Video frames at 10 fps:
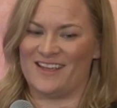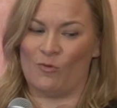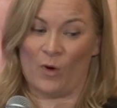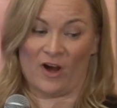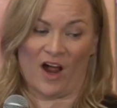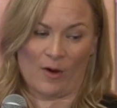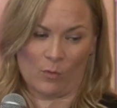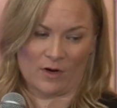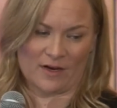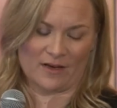where I
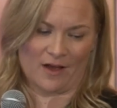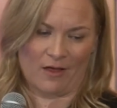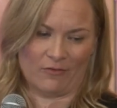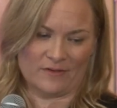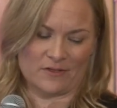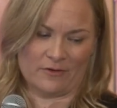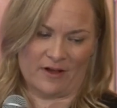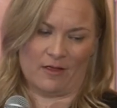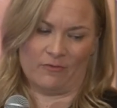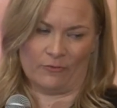work in, Calif in Southern
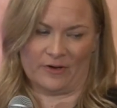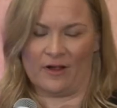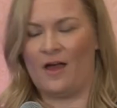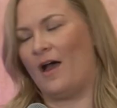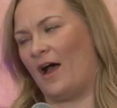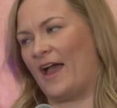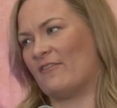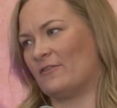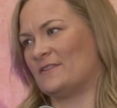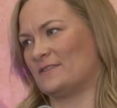California, I
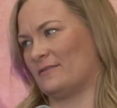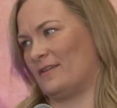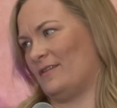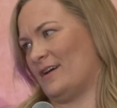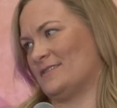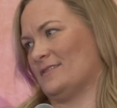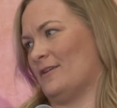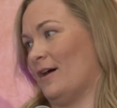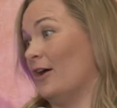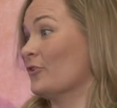have a facility that's
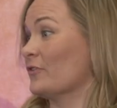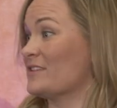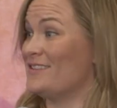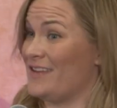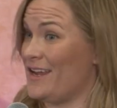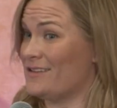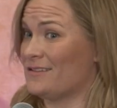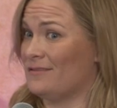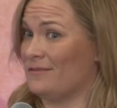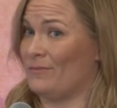uh, under the
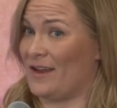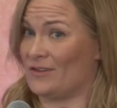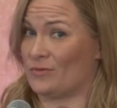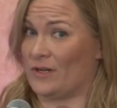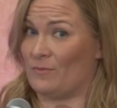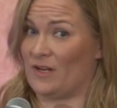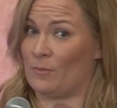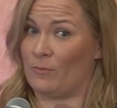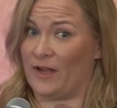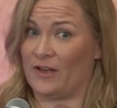state mandatory
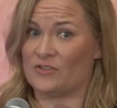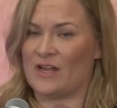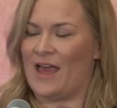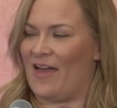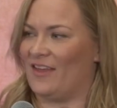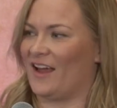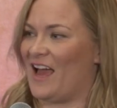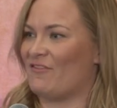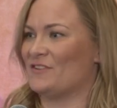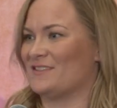minimum wage, and then I
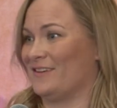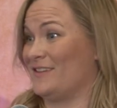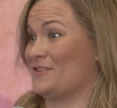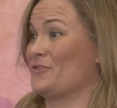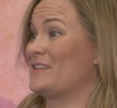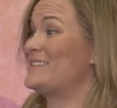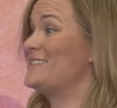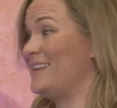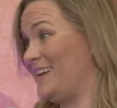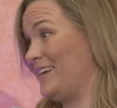have a facility that's under the
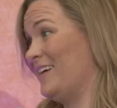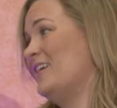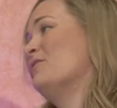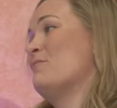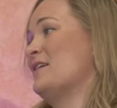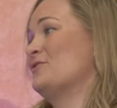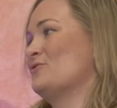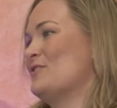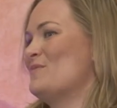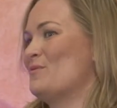city
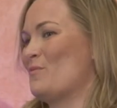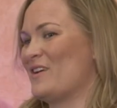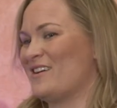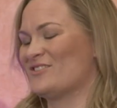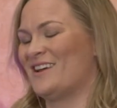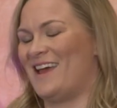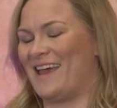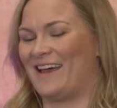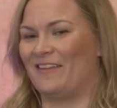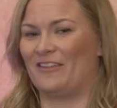mandatory minimum wage,
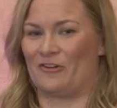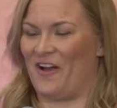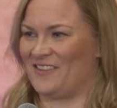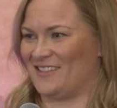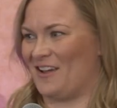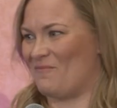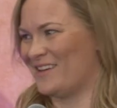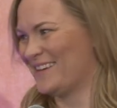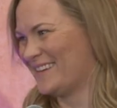and they're not the same.